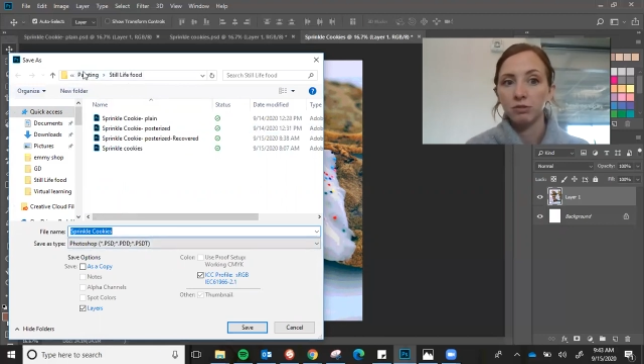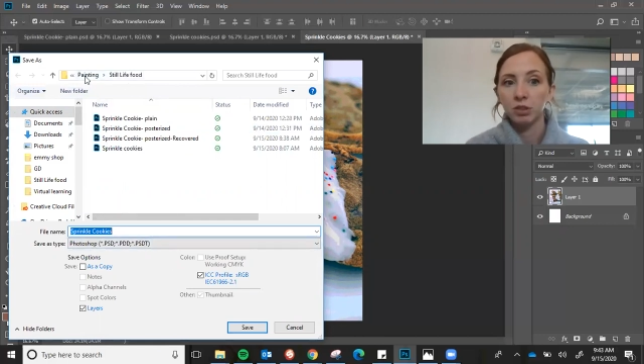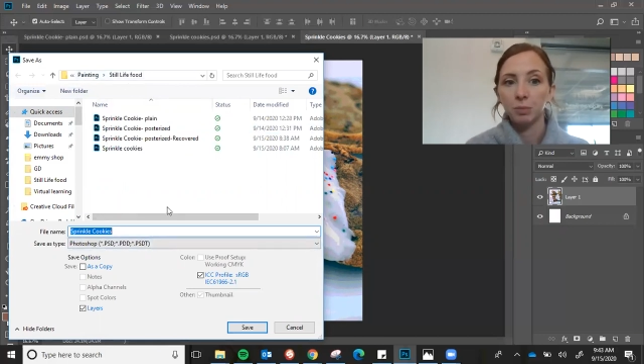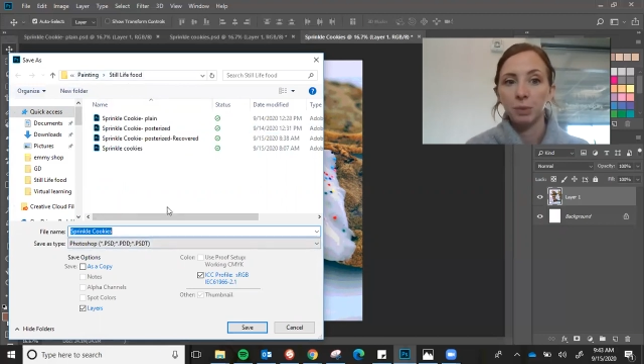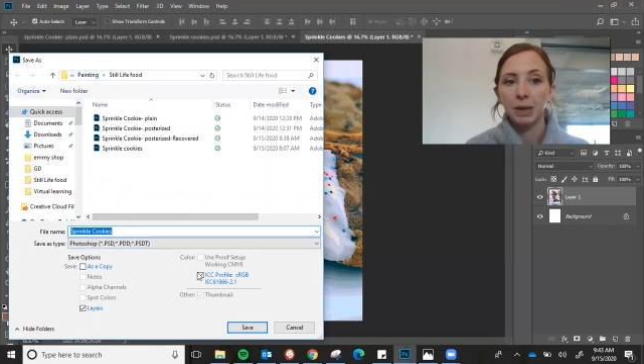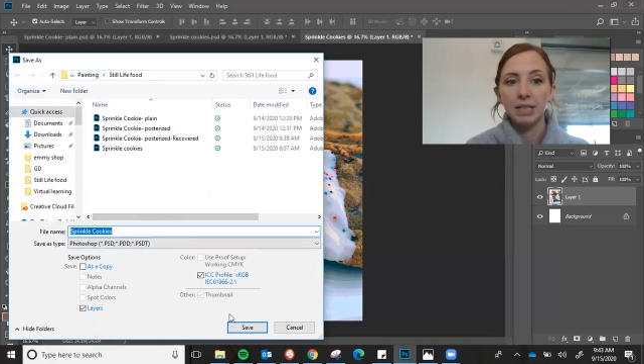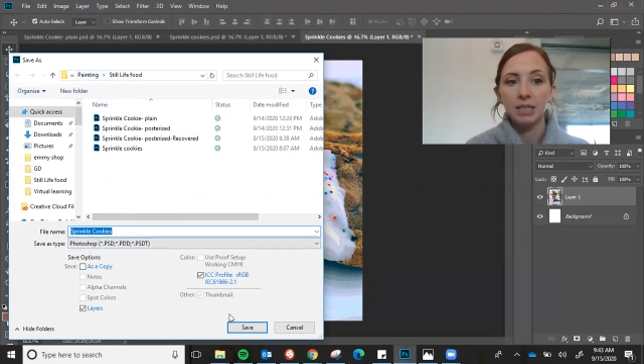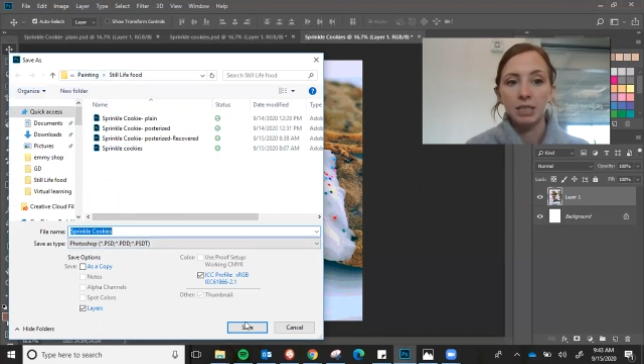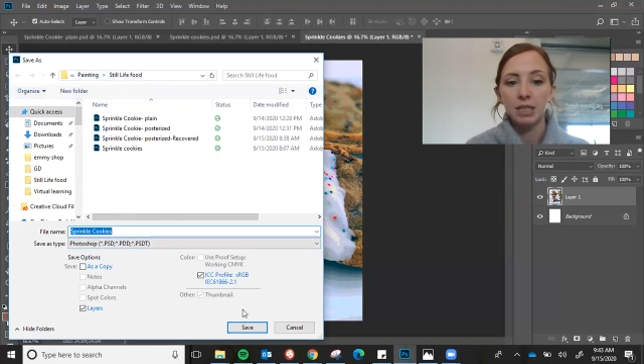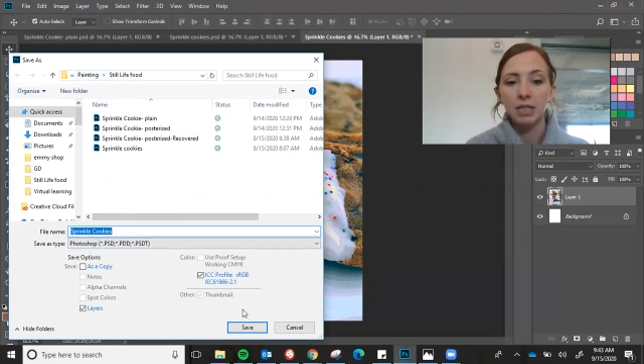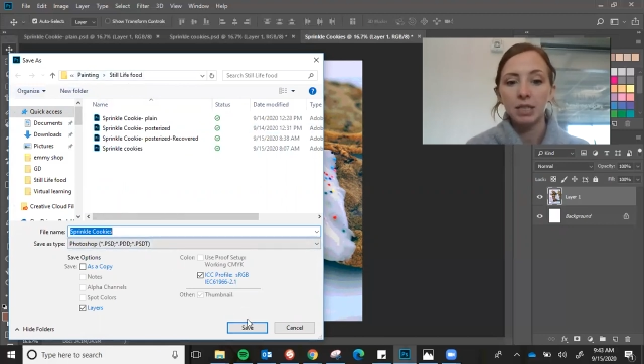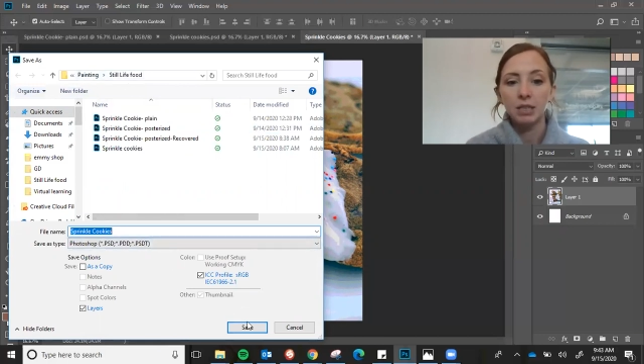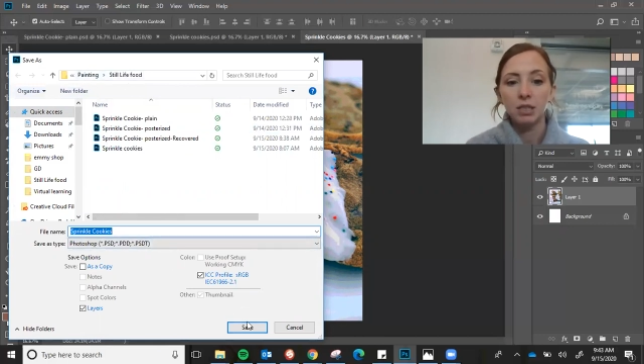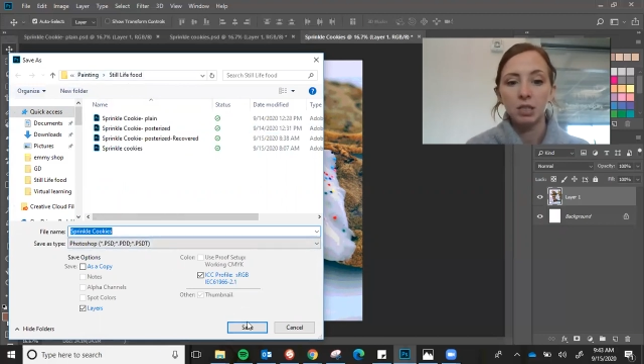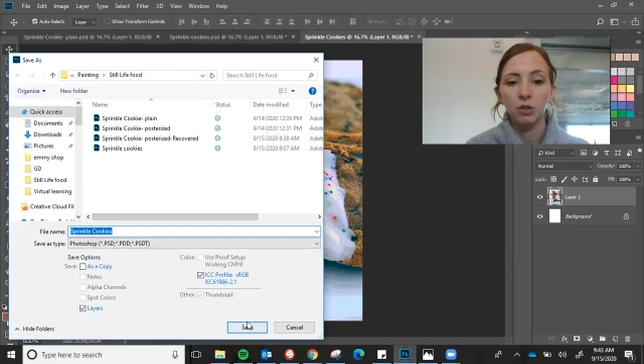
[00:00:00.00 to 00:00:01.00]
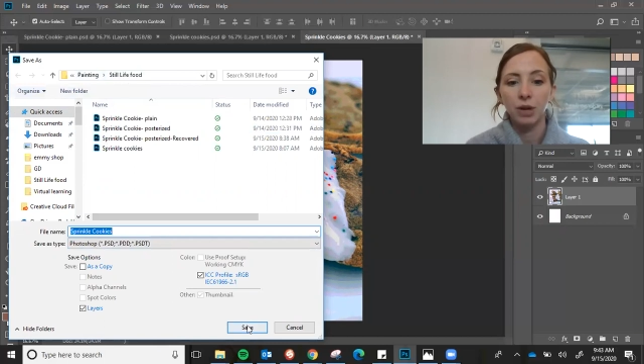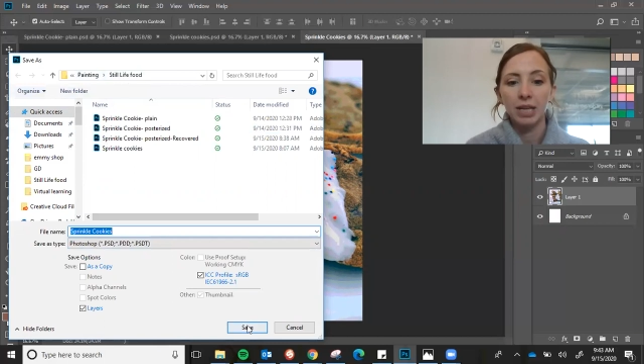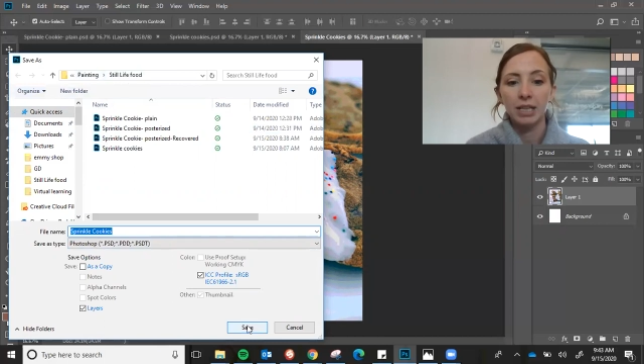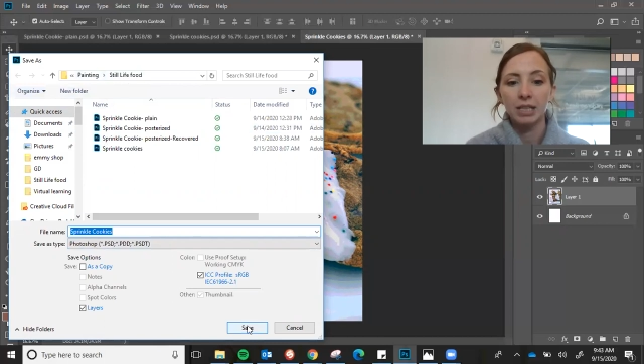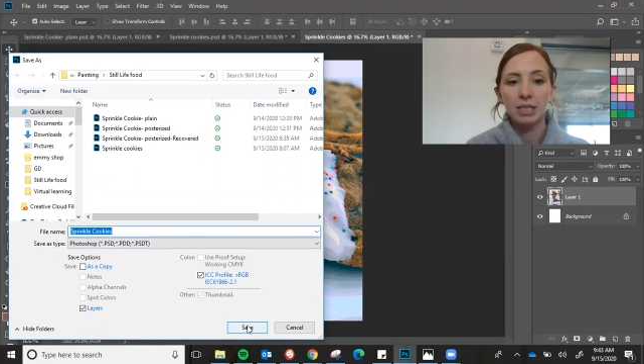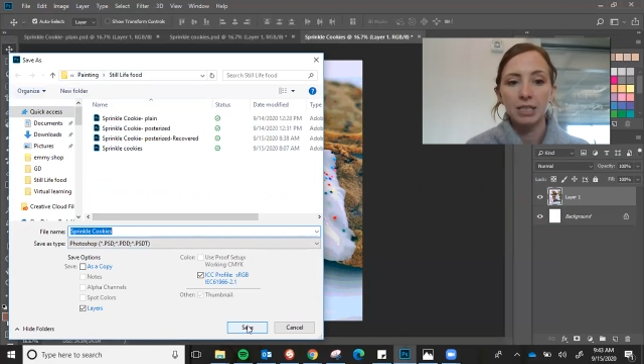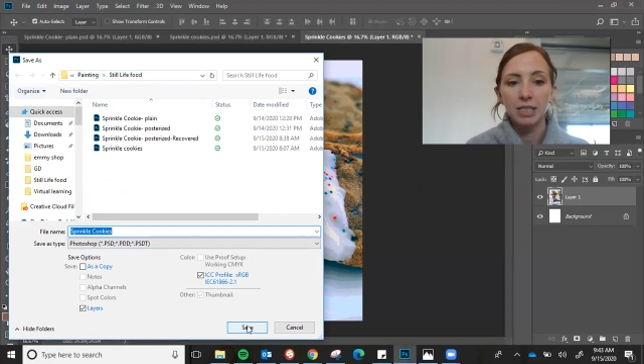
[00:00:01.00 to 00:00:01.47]
for painting so I
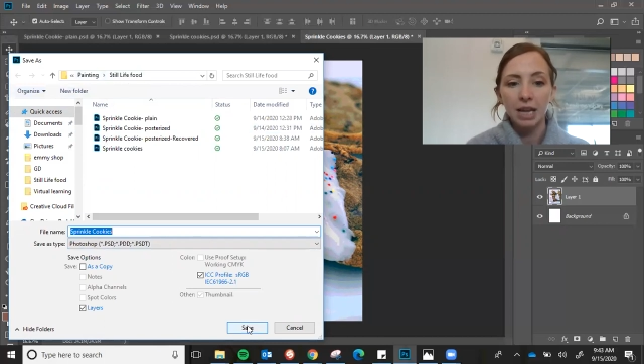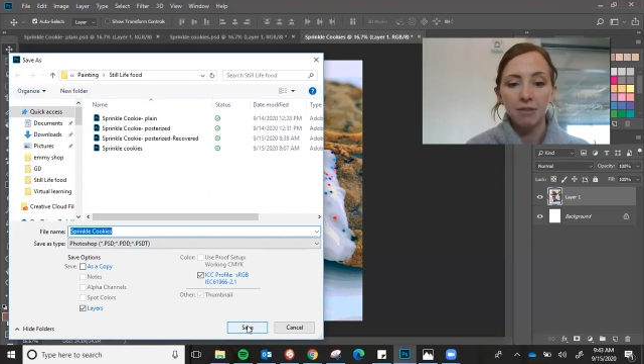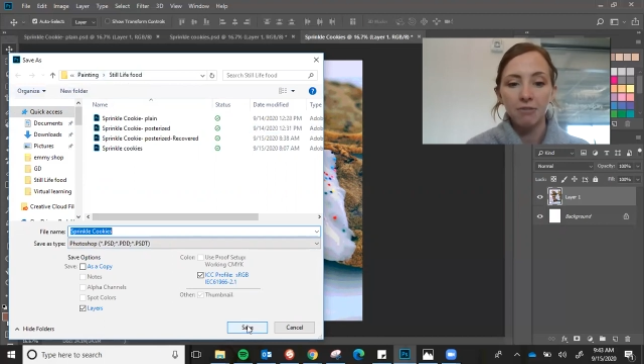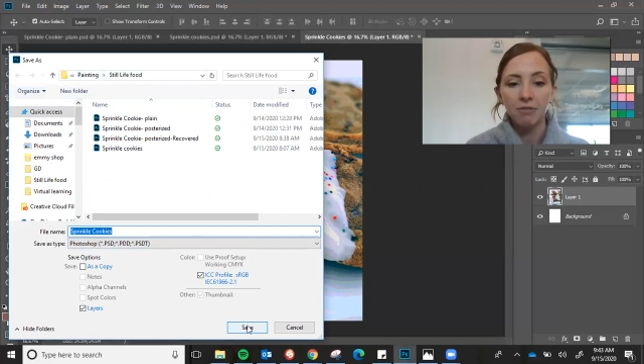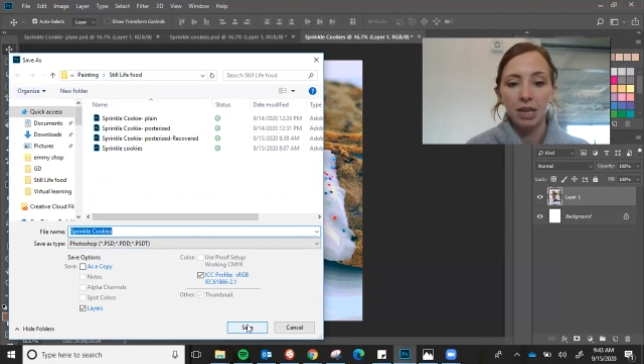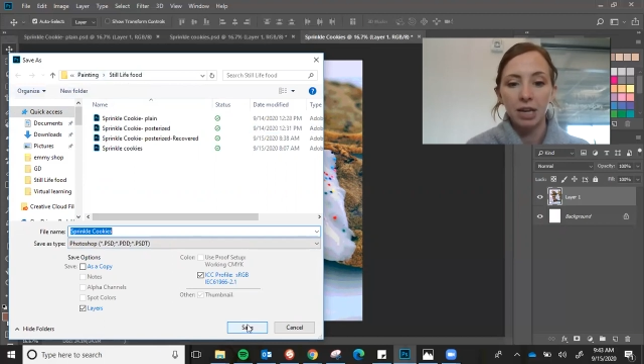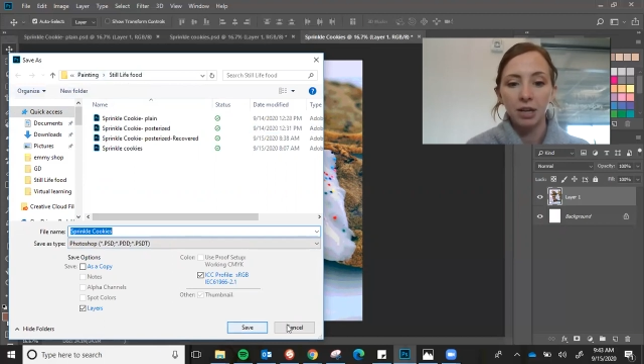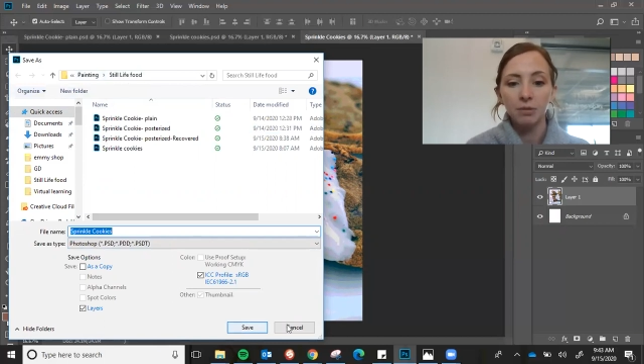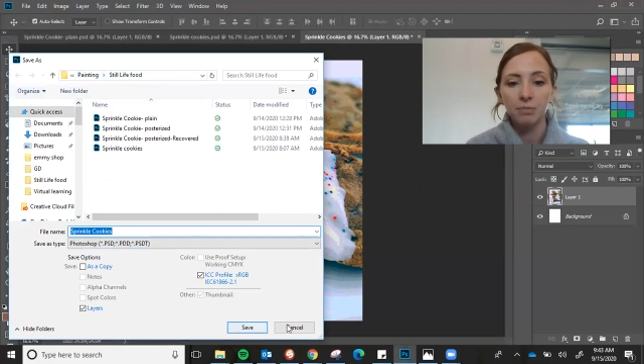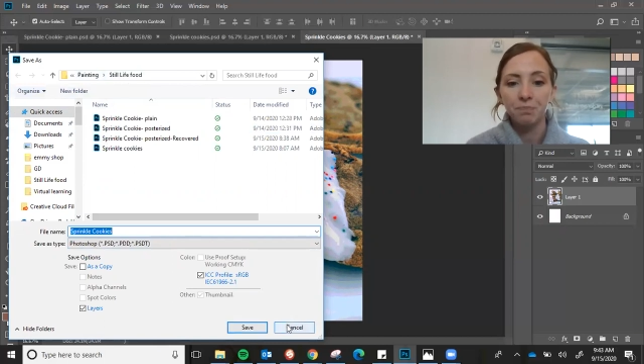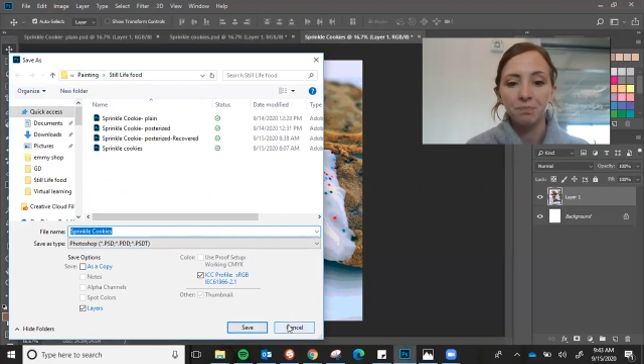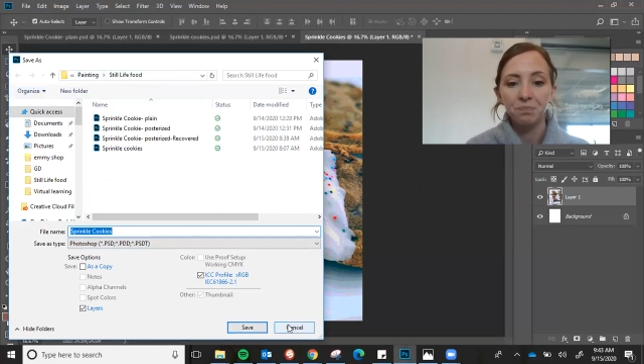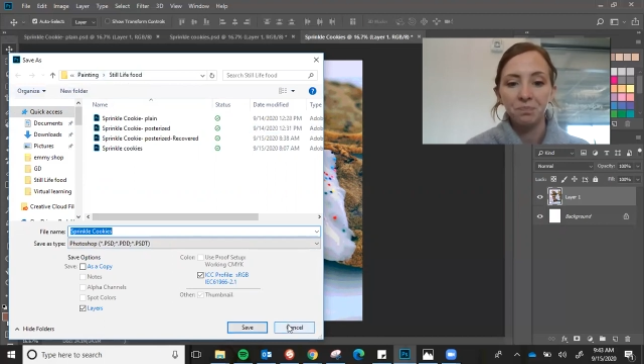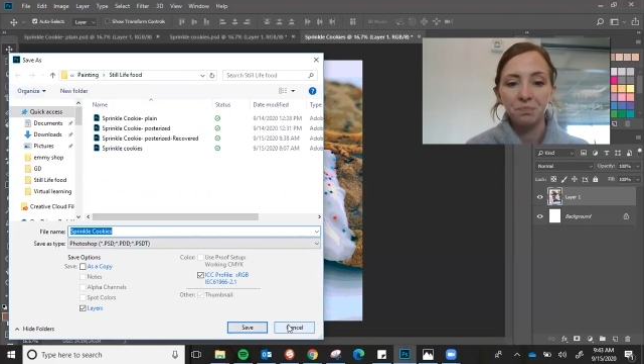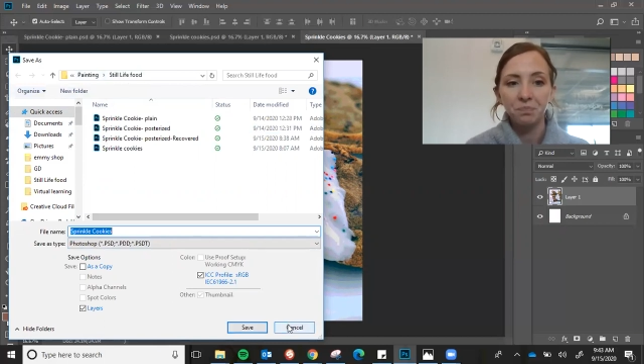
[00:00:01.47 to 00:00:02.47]
can save there.